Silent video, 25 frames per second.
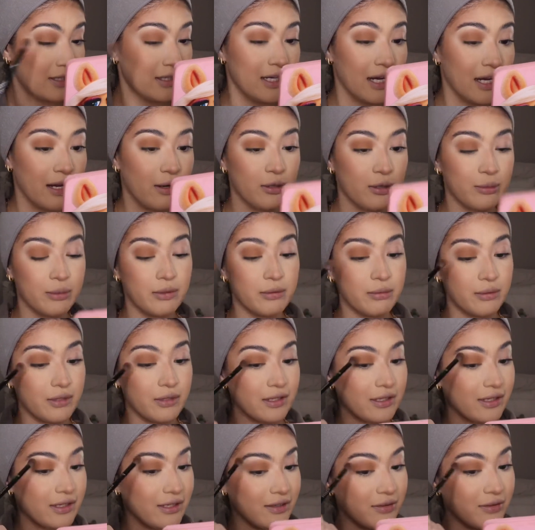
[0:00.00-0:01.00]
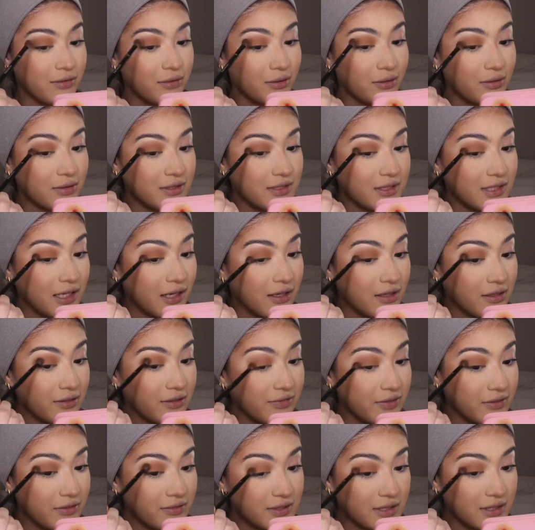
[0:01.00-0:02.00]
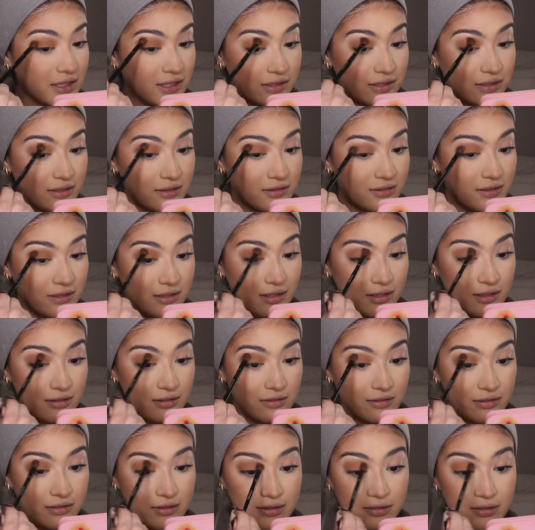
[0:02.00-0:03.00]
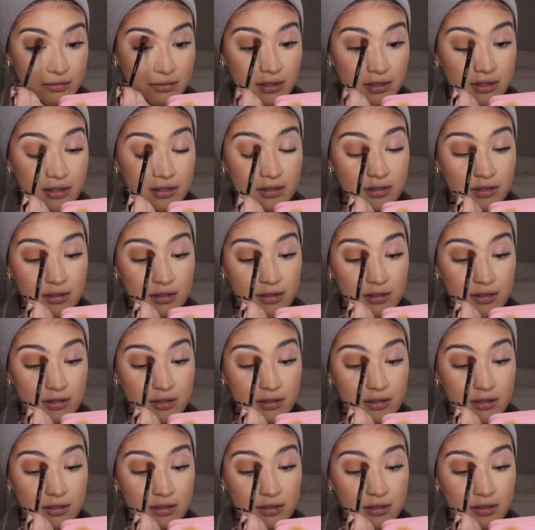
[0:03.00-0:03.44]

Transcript: I would be really grossed out if it was like hella dirty water.